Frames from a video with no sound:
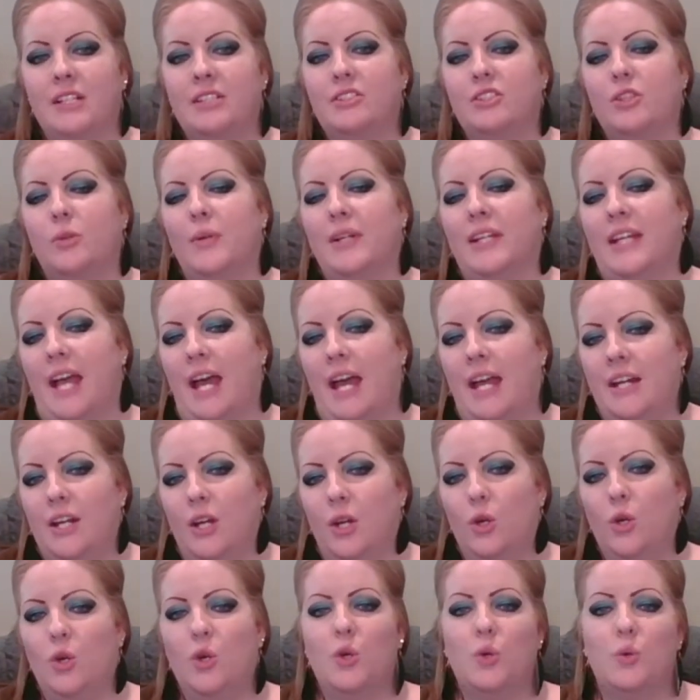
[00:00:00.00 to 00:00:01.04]
So,
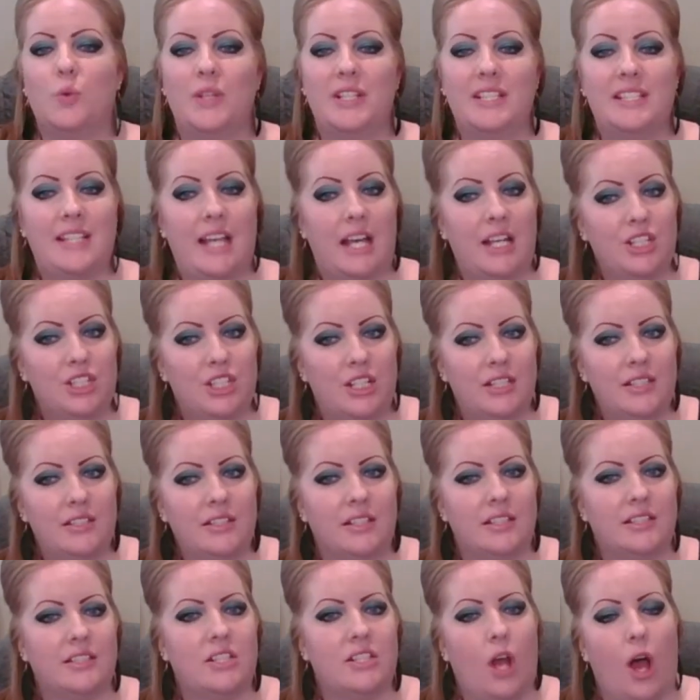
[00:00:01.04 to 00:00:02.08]
again, recession
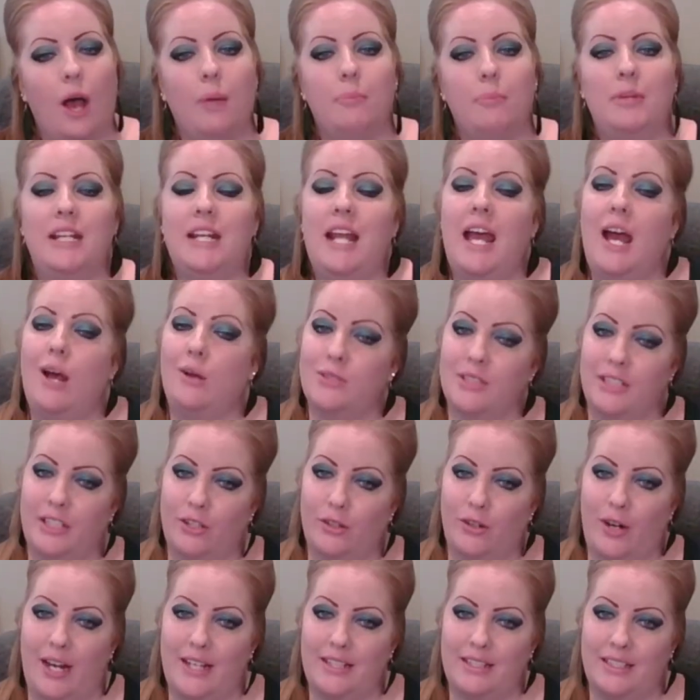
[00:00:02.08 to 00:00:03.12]
does not mean housing
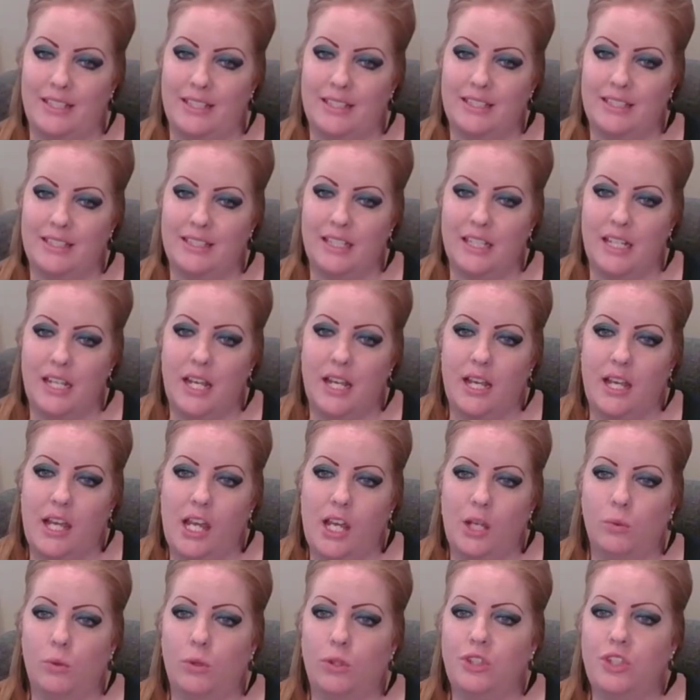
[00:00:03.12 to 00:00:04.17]
crisis.
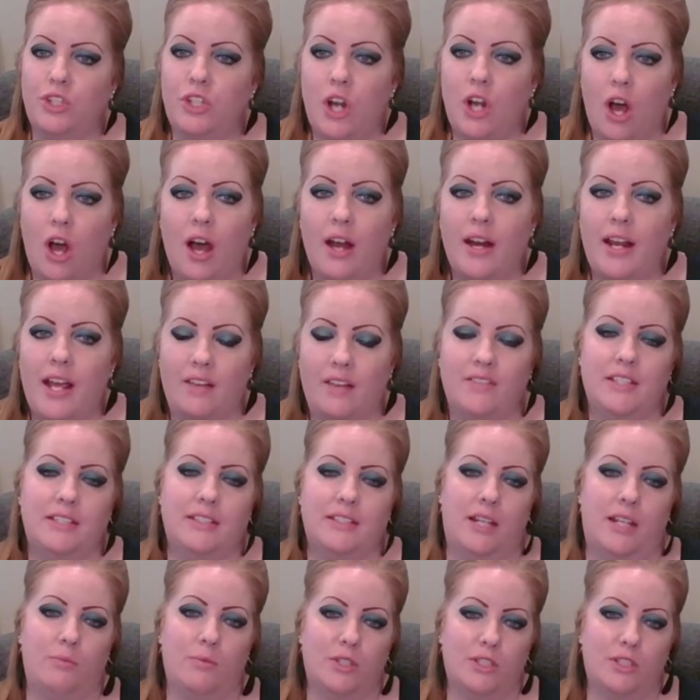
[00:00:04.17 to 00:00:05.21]
It will not have the
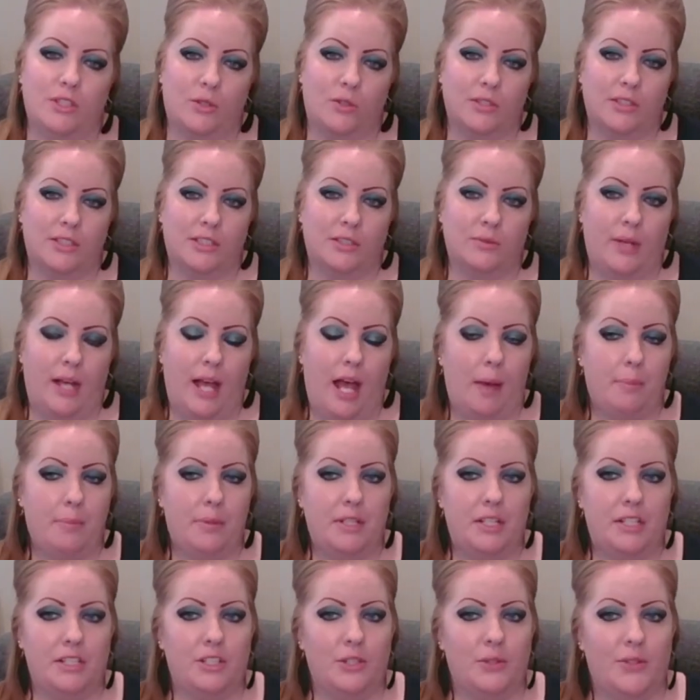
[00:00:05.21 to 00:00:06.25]
same results as what
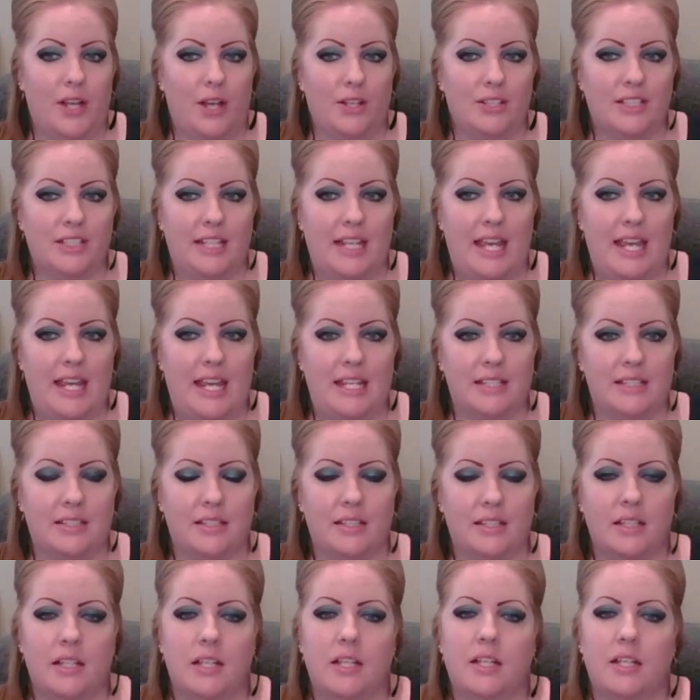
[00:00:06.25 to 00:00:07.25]
happened in 2008.